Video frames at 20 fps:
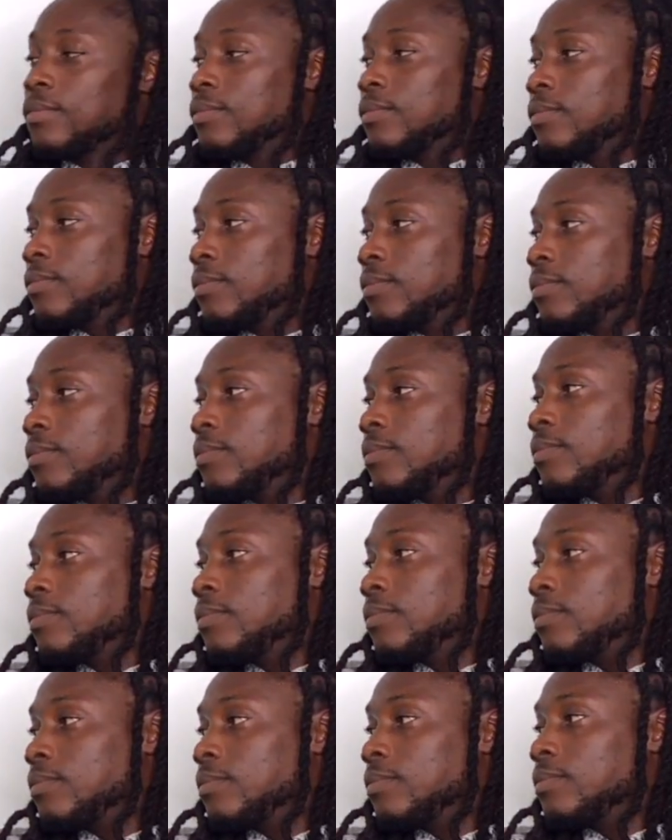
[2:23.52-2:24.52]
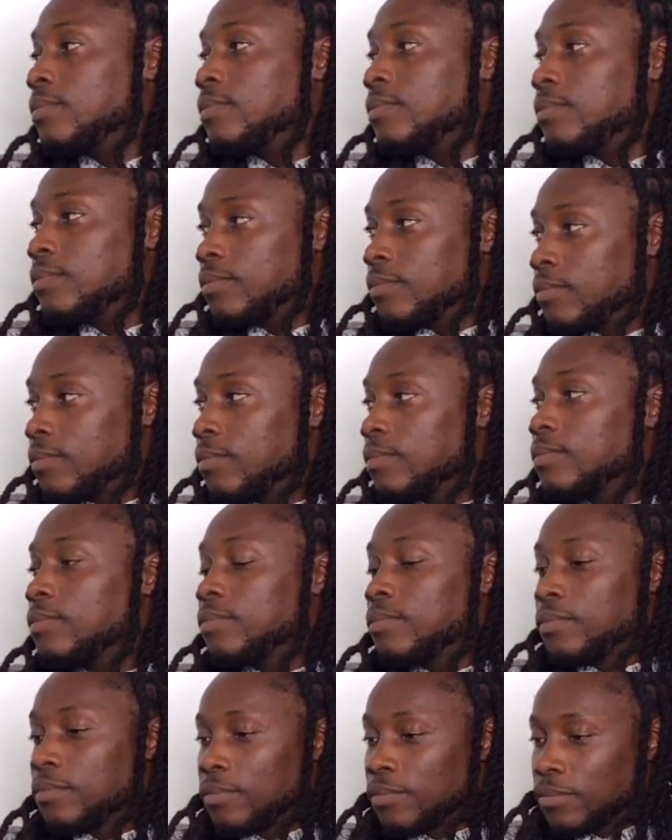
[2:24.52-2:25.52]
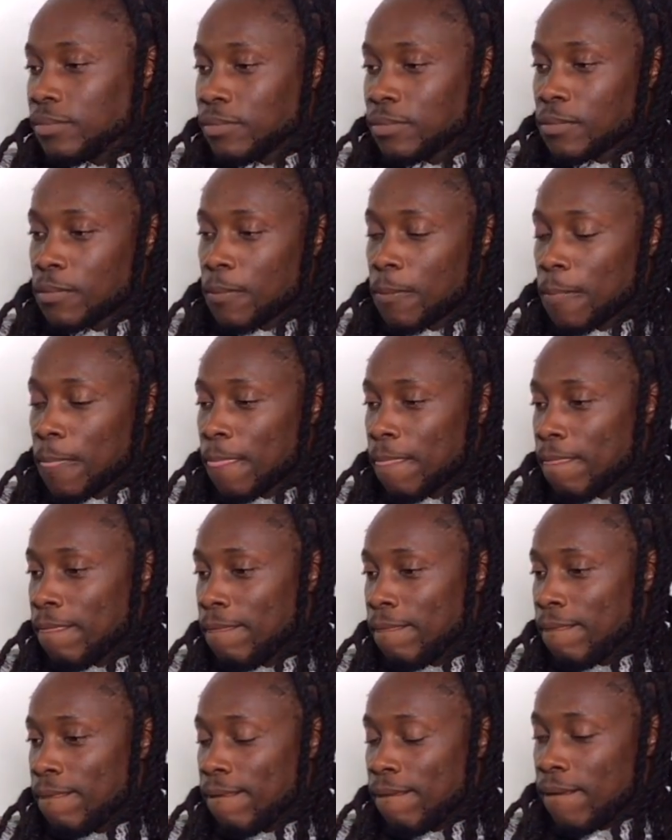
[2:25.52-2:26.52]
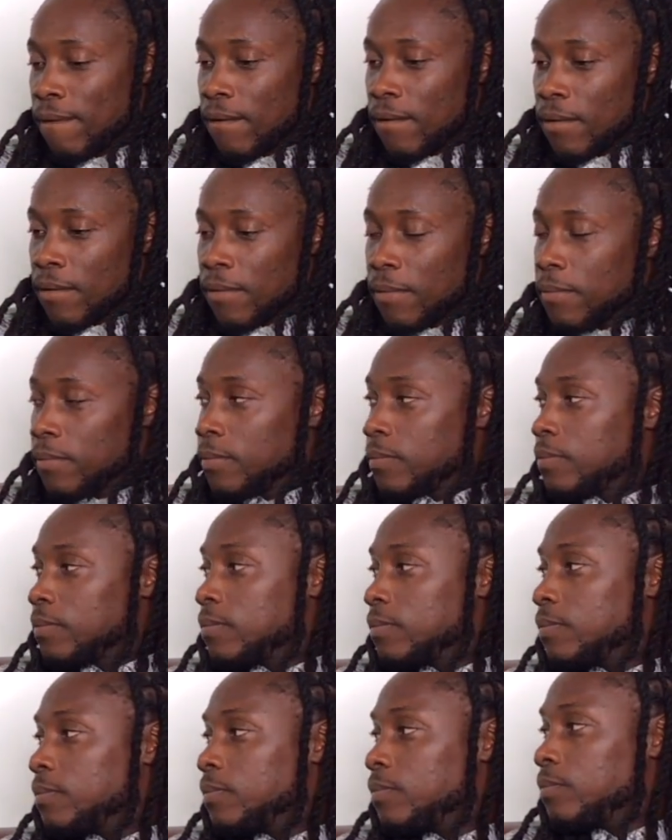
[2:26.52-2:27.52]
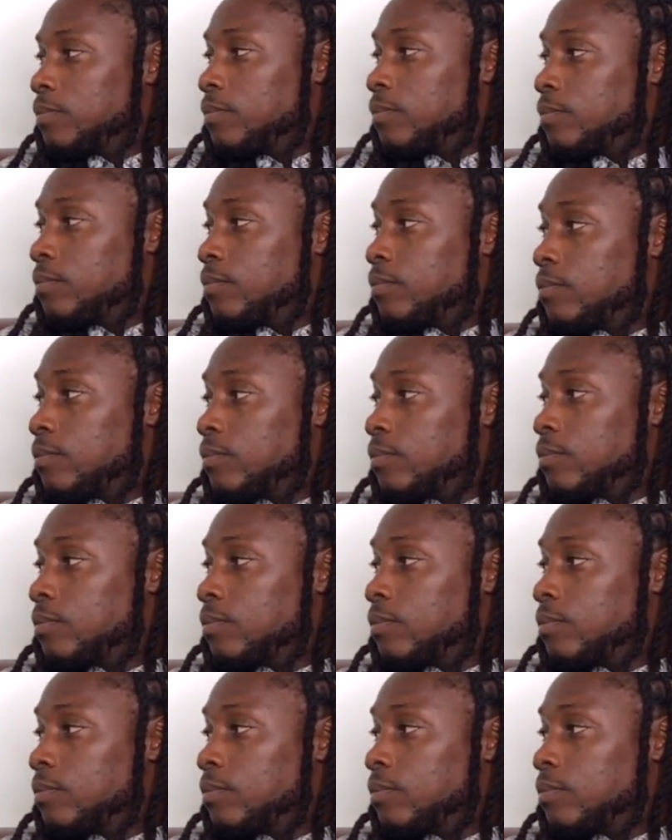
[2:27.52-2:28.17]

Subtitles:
This person isn't speaking.